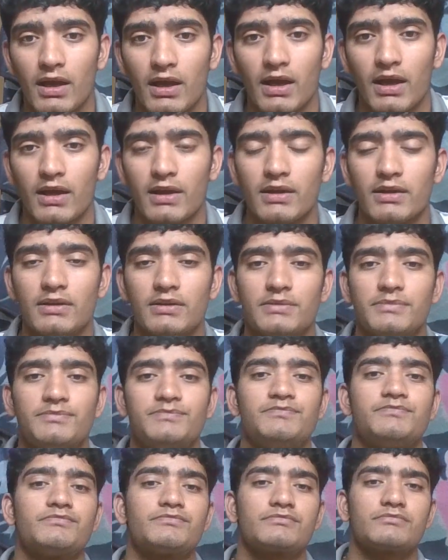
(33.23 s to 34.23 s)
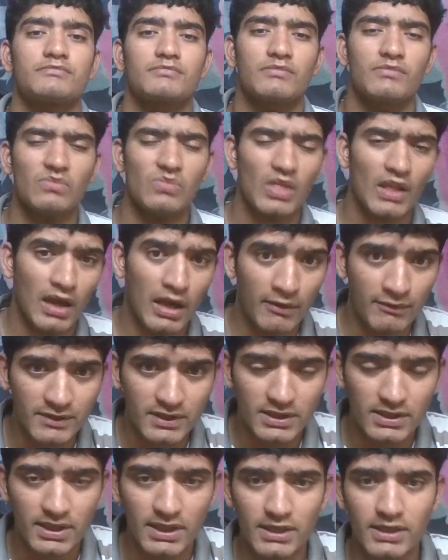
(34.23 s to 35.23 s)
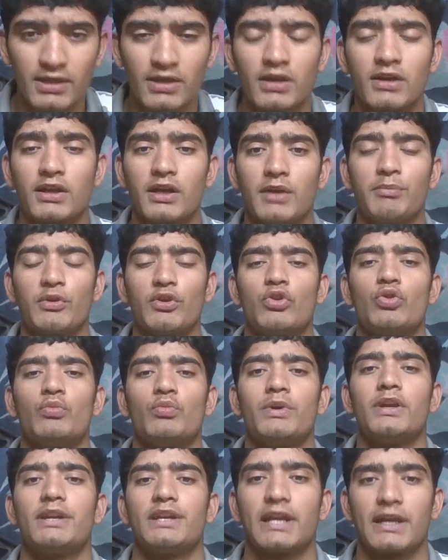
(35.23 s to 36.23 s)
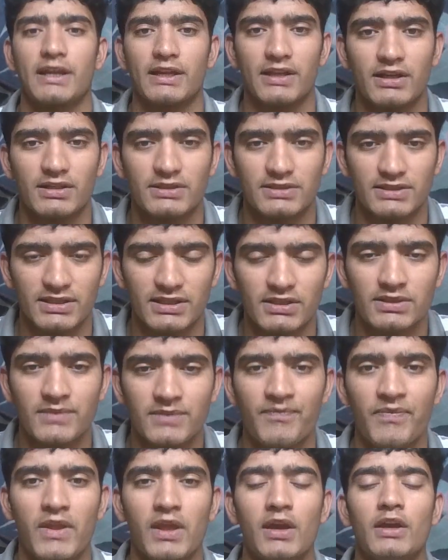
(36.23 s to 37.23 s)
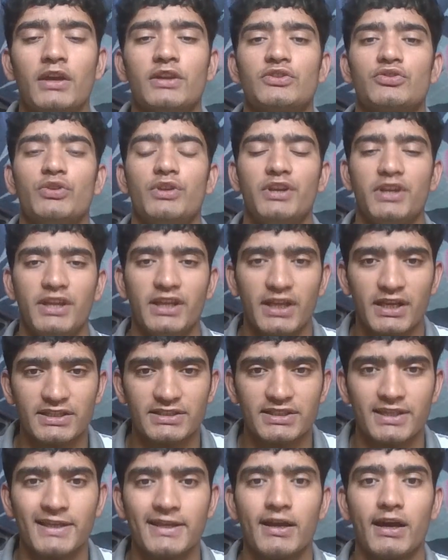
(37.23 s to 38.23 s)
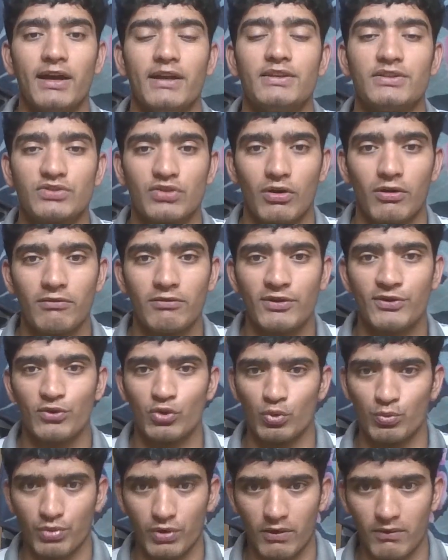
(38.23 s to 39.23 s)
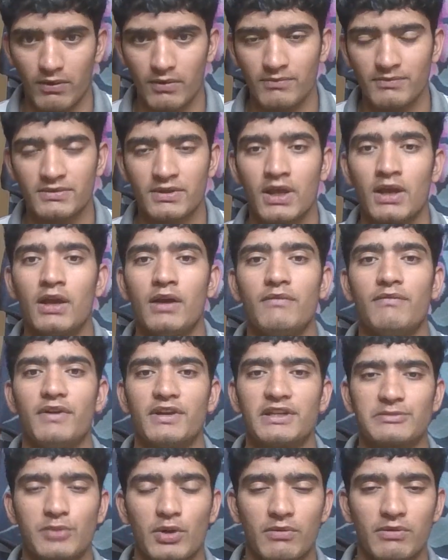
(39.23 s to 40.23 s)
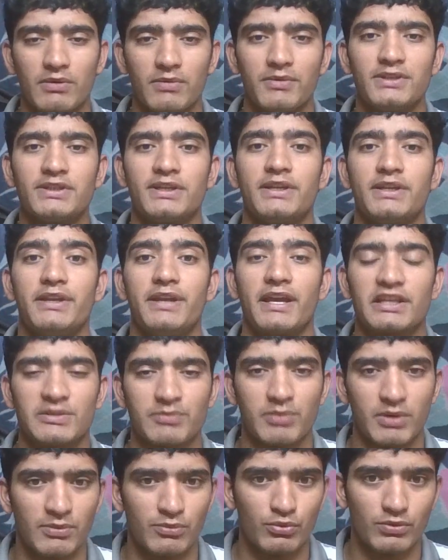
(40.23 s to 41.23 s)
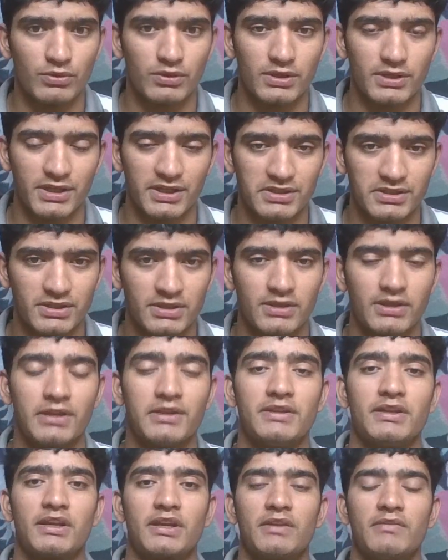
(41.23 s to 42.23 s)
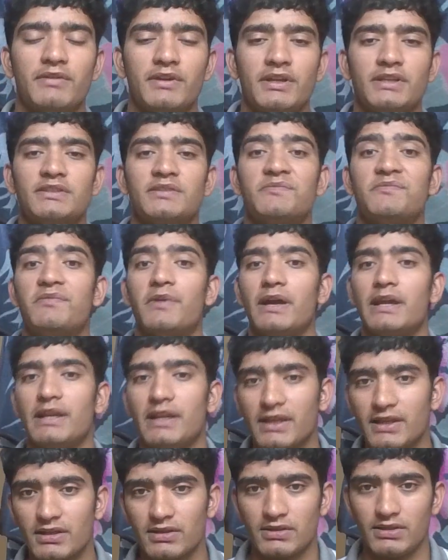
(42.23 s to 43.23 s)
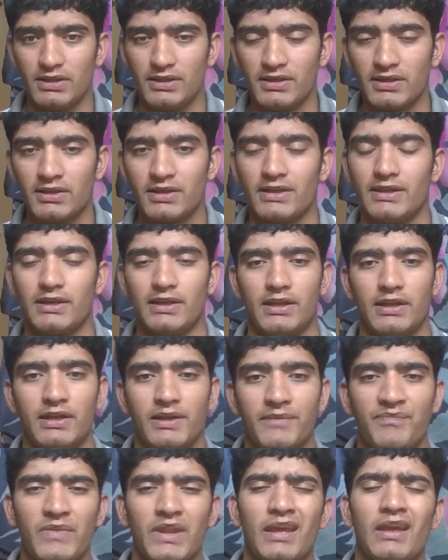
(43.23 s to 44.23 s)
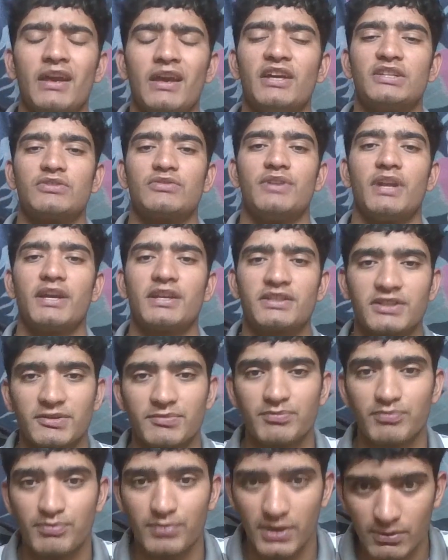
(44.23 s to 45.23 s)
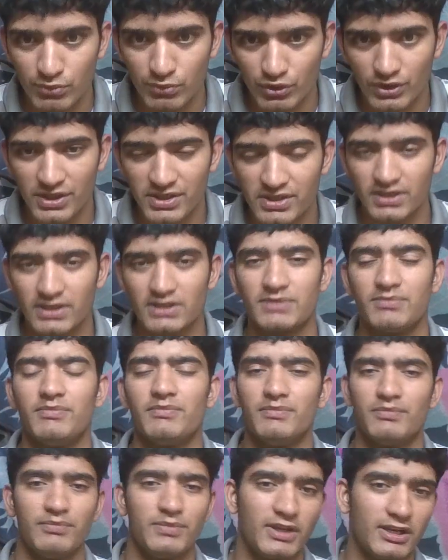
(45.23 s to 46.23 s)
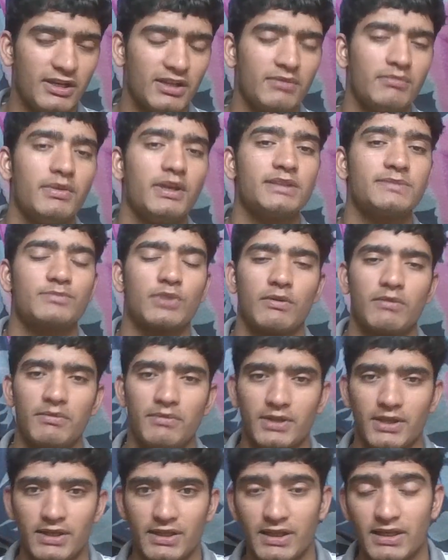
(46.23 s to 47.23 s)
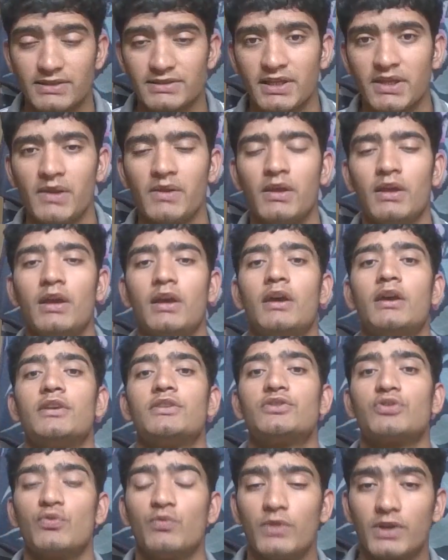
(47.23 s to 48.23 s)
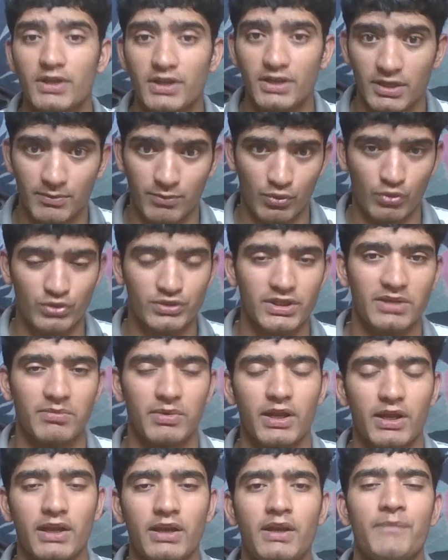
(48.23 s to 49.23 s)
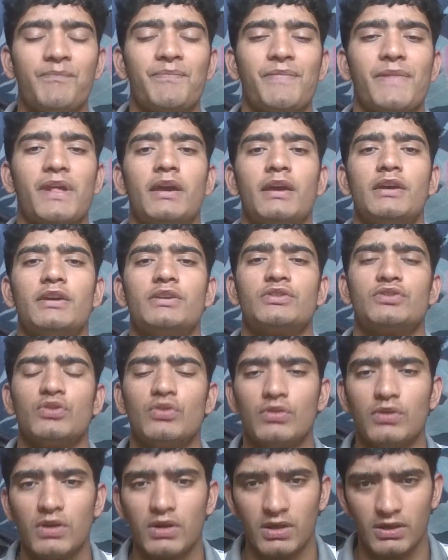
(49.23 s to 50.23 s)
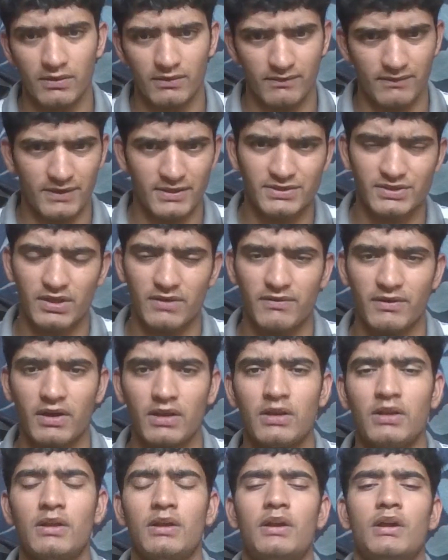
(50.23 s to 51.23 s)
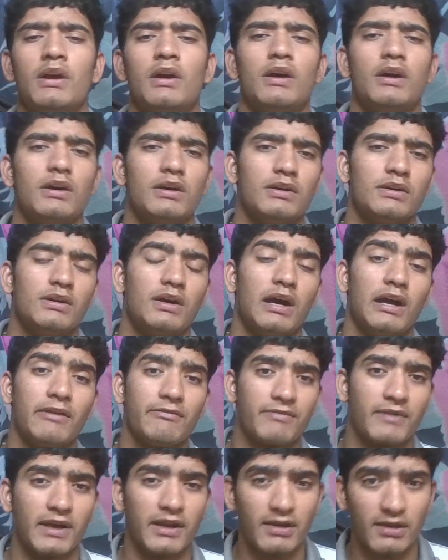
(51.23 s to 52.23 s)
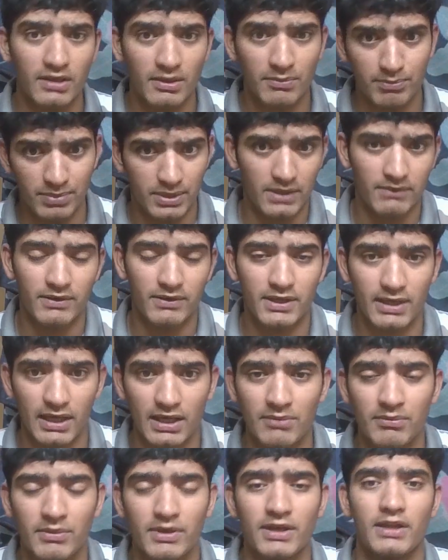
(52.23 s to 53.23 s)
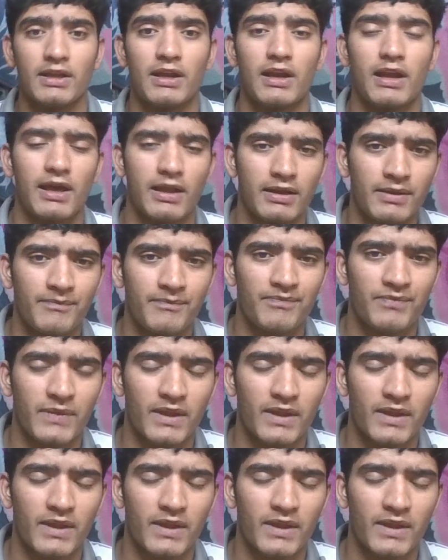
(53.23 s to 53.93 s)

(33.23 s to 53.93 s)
And after that, coming to my technical skills. So in DSA, I solved two problems. First problem is next permutation, and the second one is finding a leader in an array. So next permutation is medium-based problem in the DSA. So what approach I applied? So first of all, I find the pivot element in an array.